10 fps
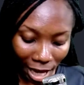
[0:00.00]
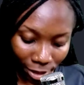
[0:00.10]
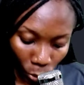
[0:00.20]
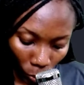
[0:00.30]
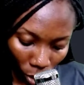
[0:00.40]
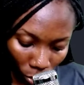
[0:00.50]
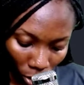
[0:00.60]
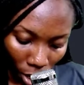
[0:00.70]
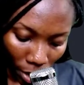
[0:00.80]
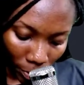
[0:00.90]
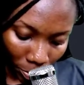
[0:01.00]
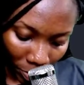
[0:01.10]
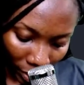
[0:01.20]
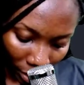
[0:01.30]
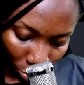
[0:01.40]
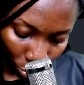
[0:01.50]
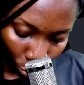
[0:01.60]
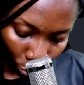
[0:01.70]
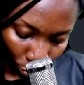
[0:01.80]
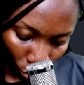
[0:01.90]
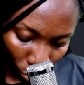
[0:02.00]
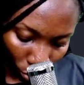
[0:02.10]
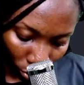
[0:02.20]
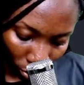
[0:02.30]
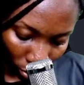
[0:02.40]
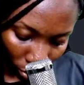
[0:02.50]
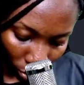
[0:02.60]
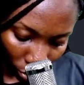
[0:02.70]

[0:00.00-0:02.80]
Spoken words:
can as well be drawn